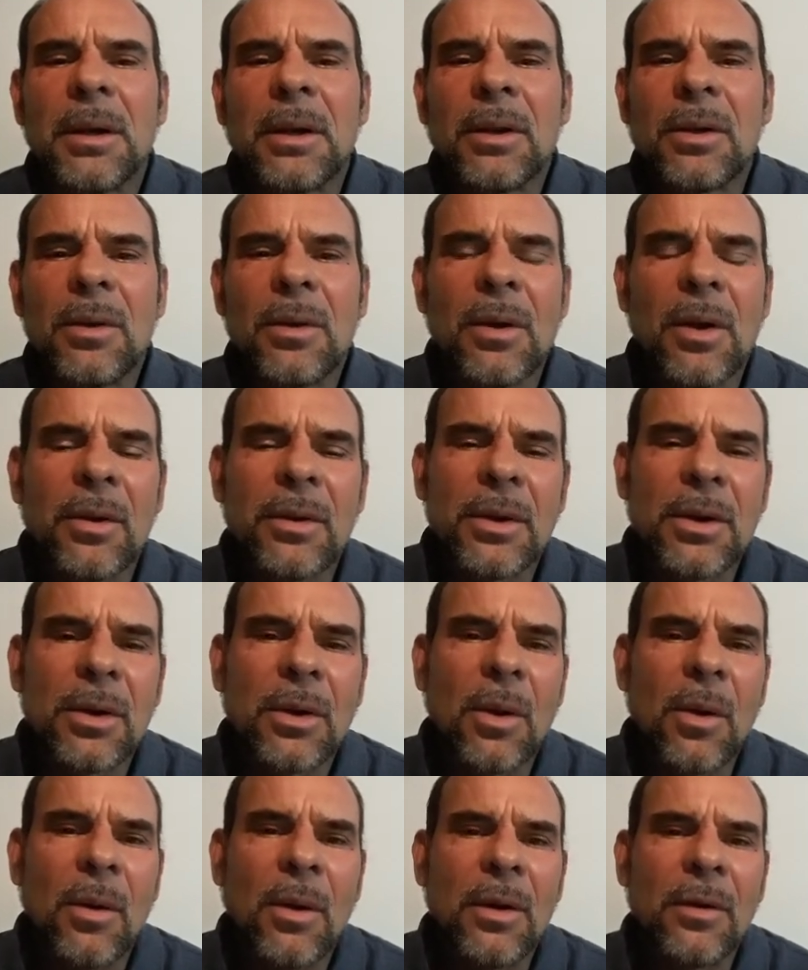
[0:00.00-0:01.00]
you know that you're
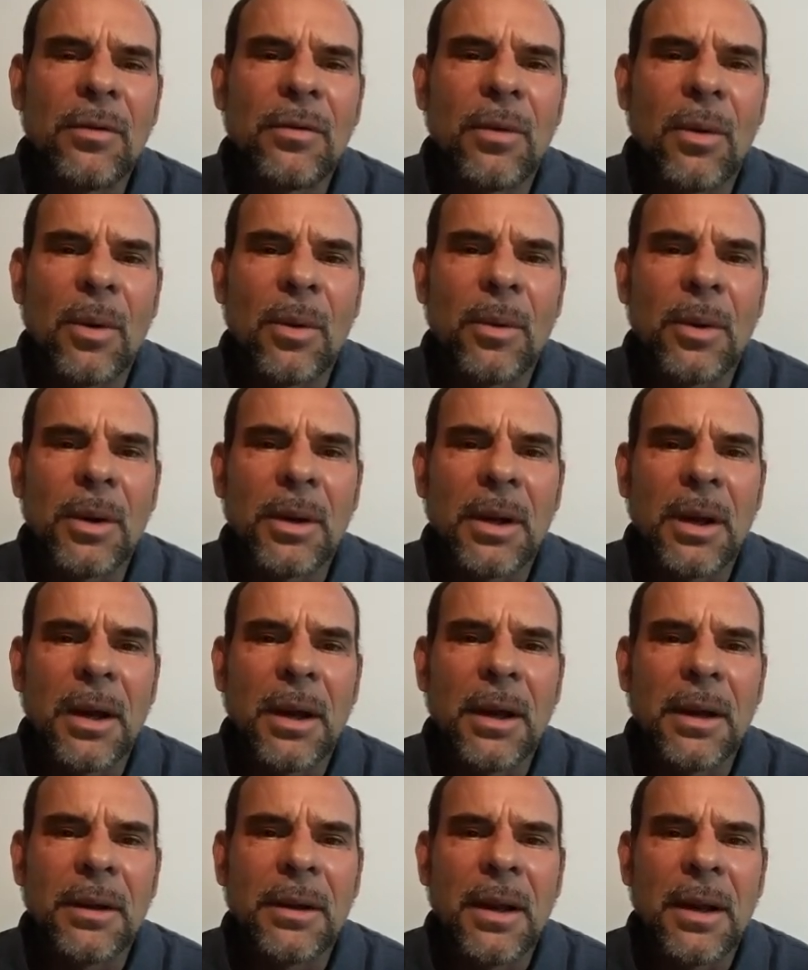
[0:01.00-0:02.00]
going forward
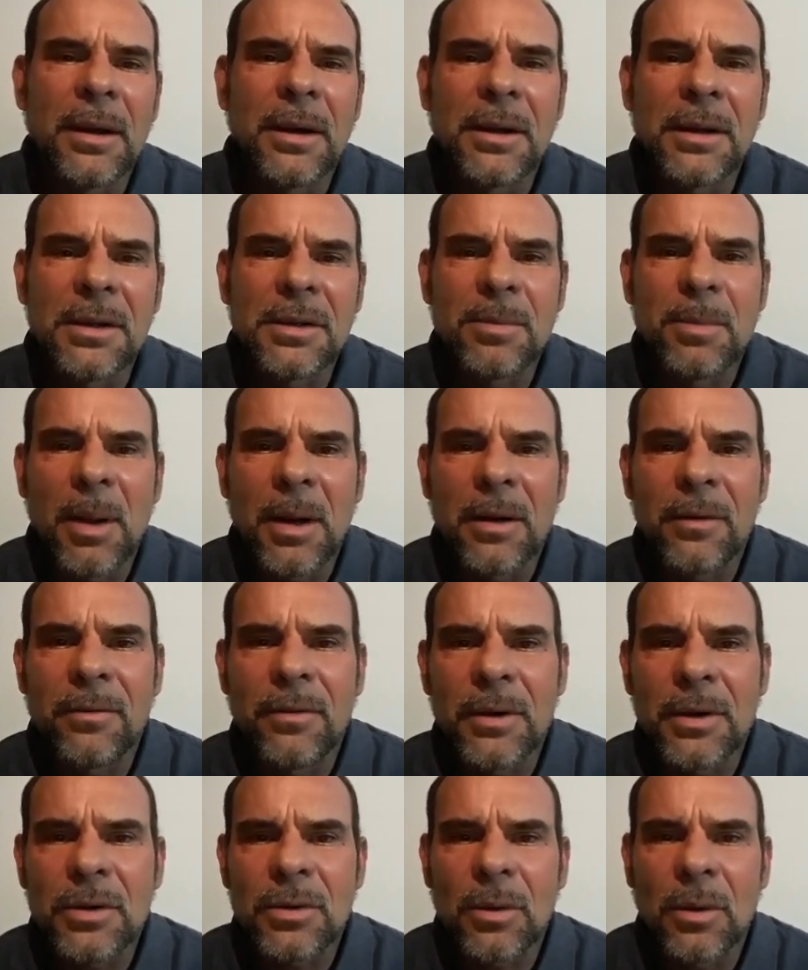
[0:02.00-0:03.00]
and that it is
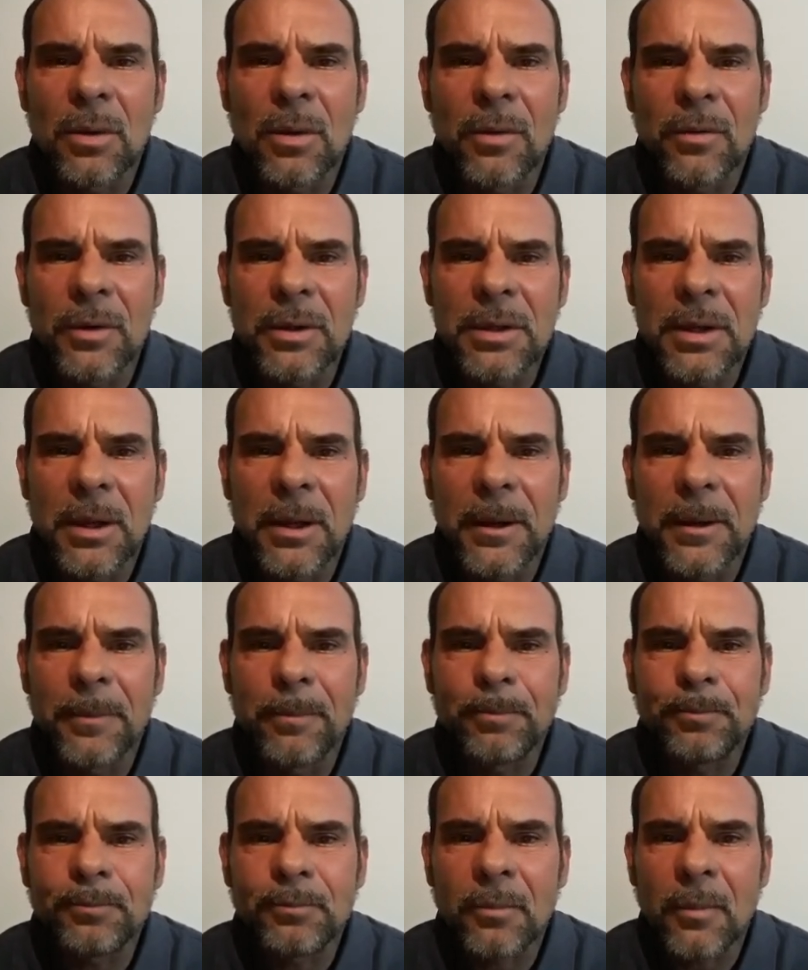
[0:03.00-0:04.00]
beneficial over time.
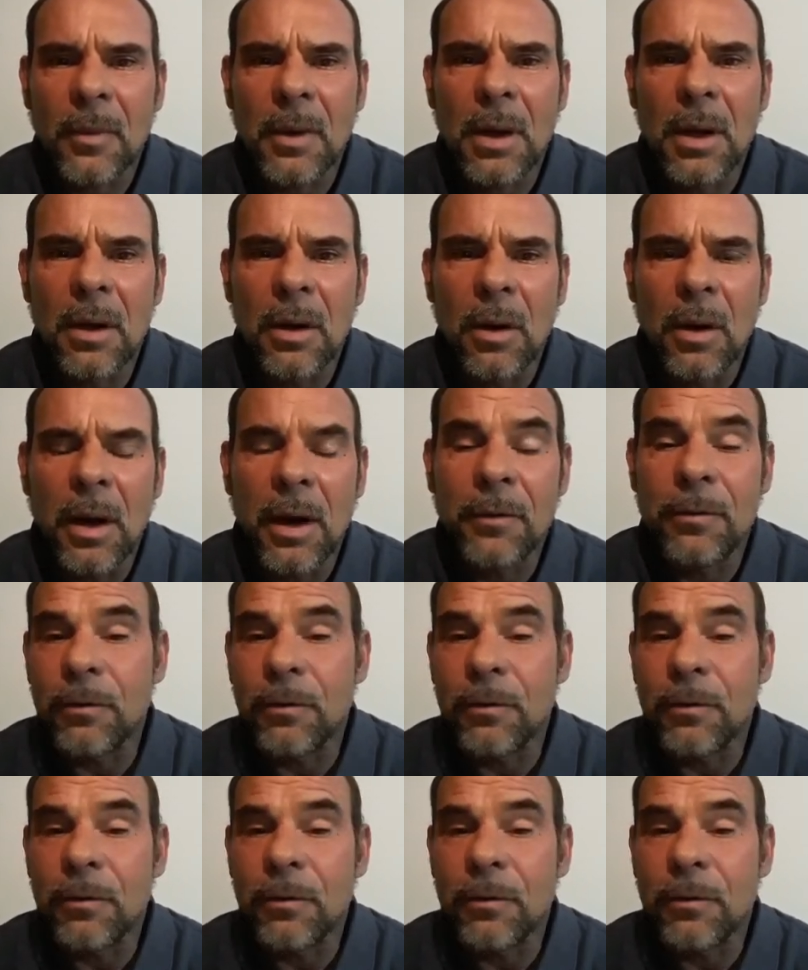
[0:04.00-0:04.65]
At